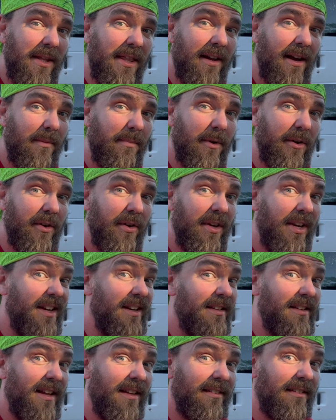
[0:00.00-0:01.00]
the opportunity to
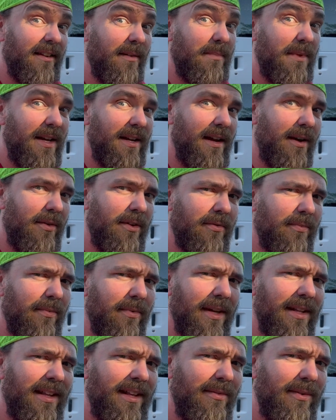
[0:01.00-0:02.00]
test something I was
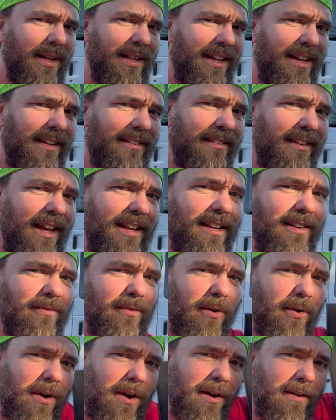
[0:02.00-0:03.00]
really excited
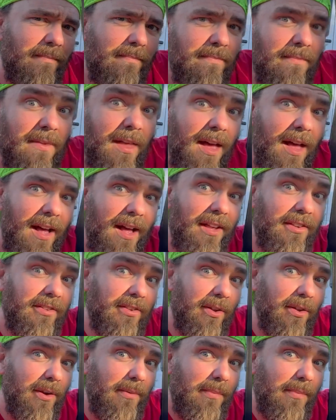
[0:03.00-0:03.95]
for, a solar